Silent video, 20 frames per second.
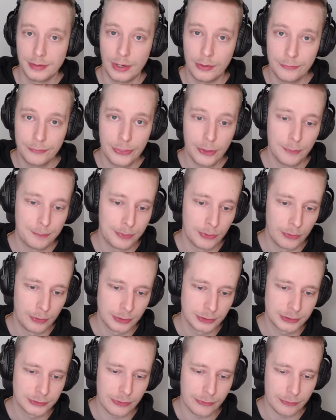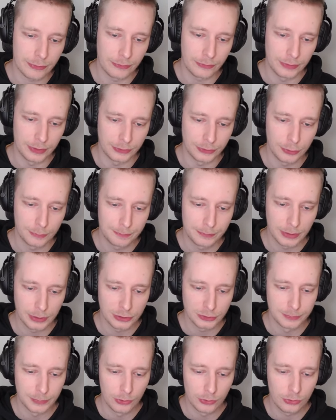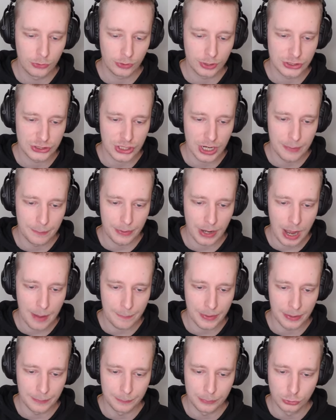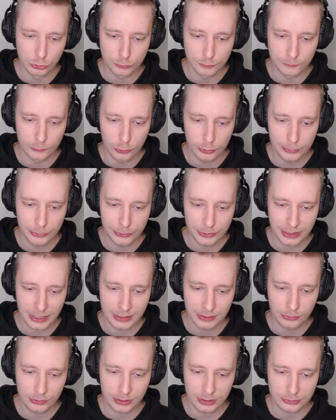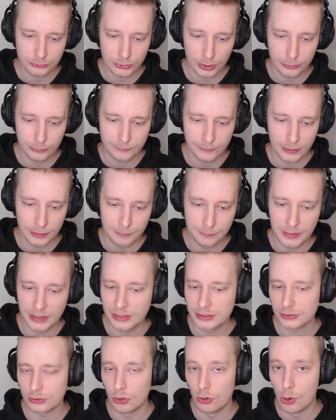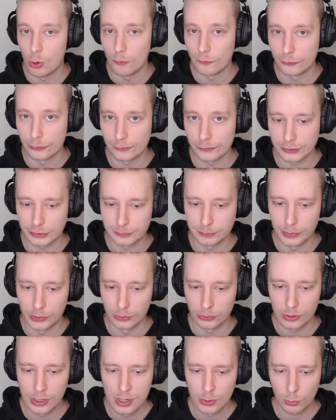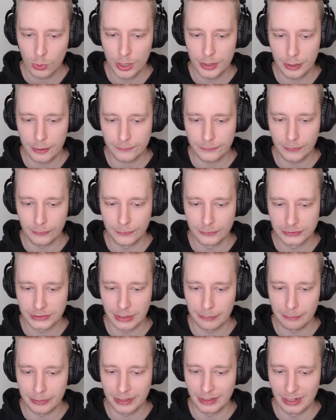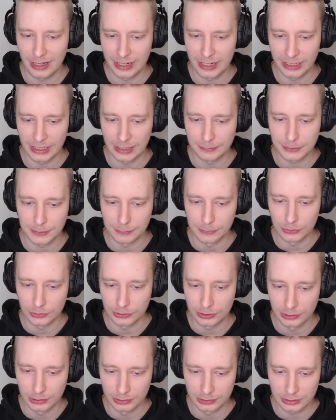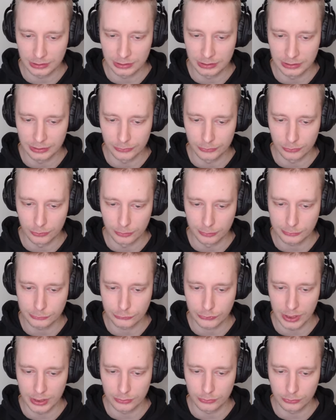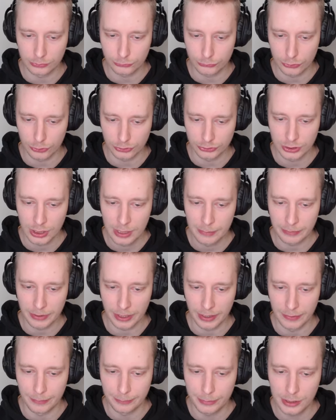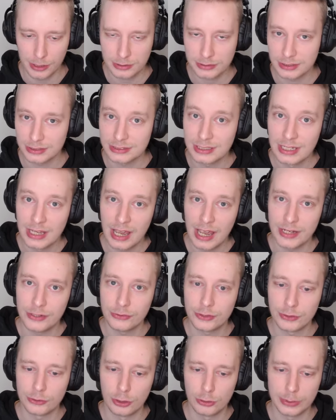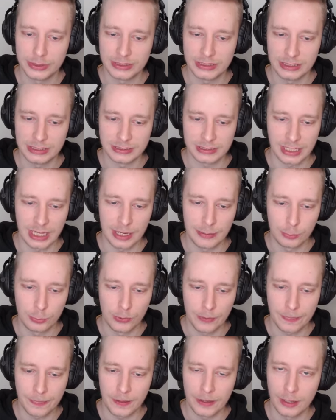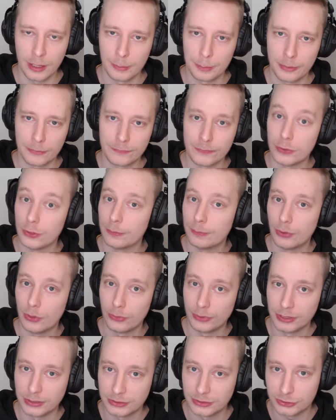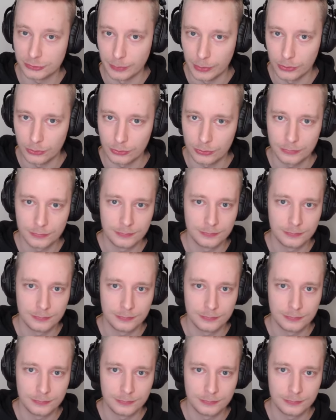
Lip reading: Now, if the opponents throw the top middle smoke, you can jump up and push forward, and you can try to find picks over the smoke. Quite often there's somebody lining up some utility here, or trying to cross behind the boxes, and you can always escape with the help of the opponent's smoke.